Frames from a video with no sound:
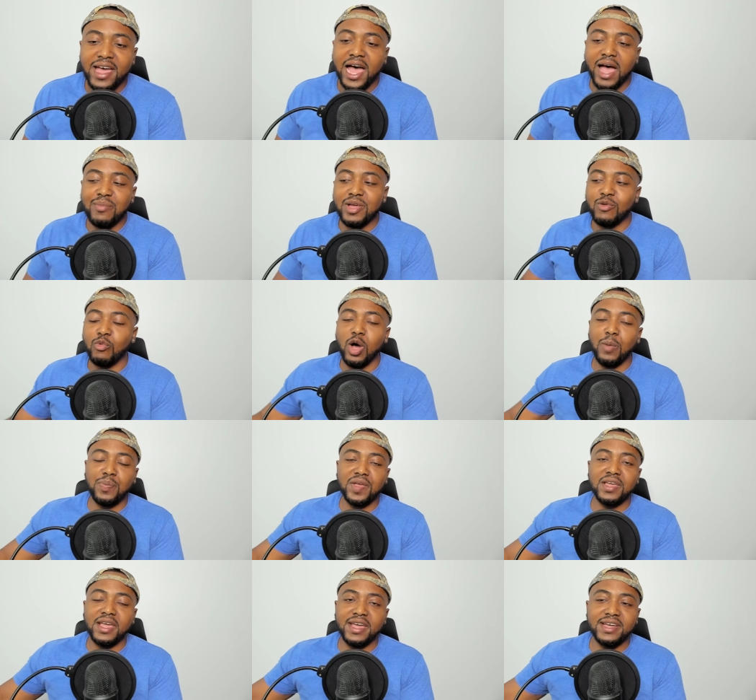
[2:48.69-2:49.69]
I mean,
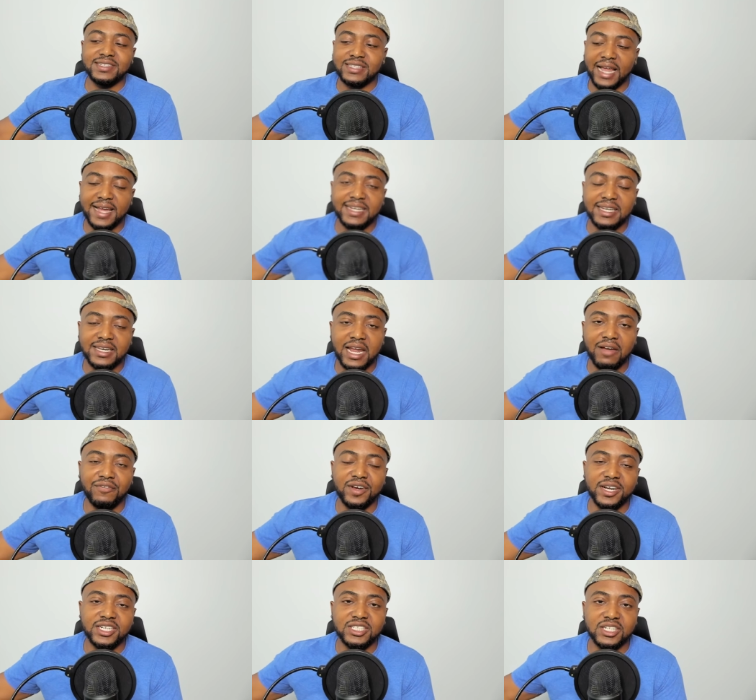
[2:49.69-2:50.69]
Whoopi is like the
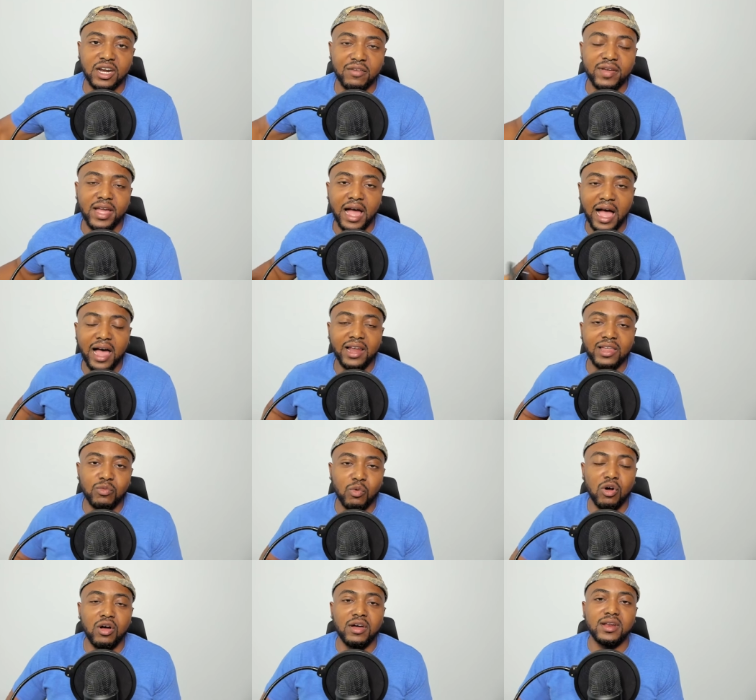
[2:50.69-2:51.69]
definition of a
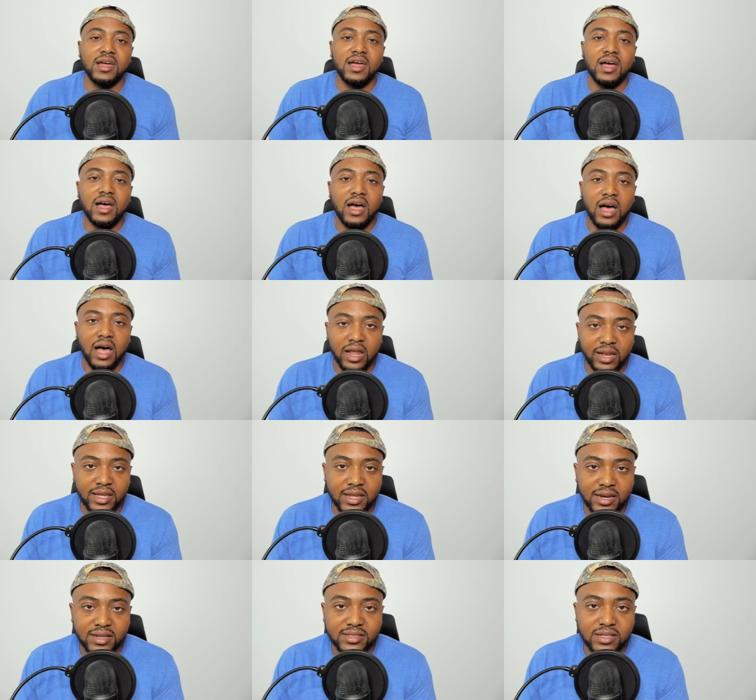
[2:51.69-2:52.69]
Hollywood Hollywood
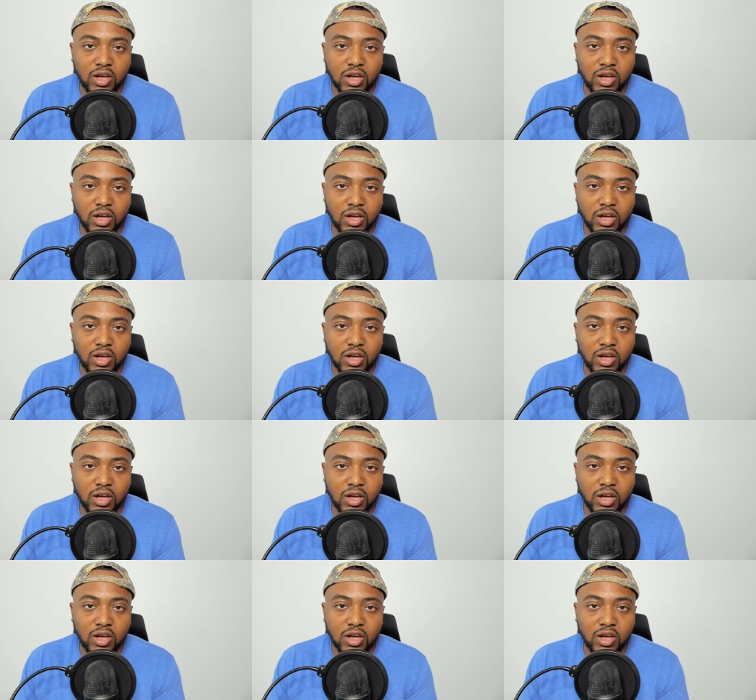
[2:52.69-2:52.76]
elitist.